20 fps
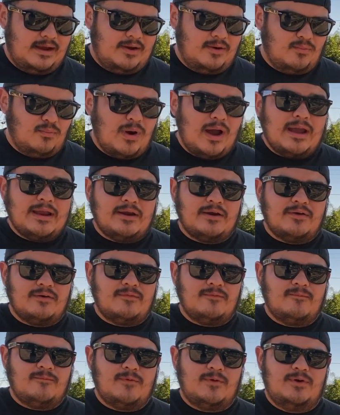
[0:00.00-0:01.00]
wire
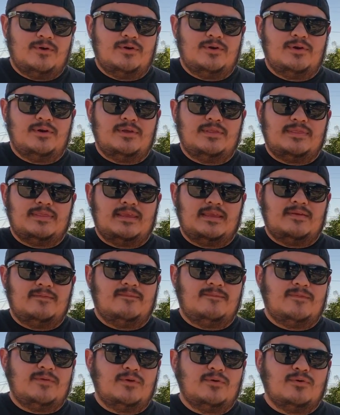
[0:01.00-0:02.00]
for the
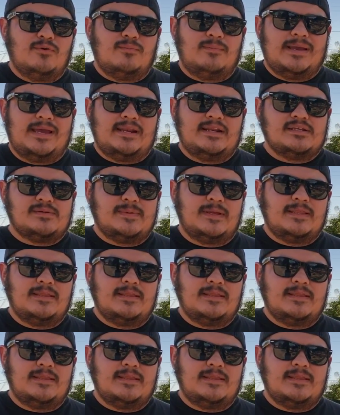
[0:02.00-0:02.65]
fuel management,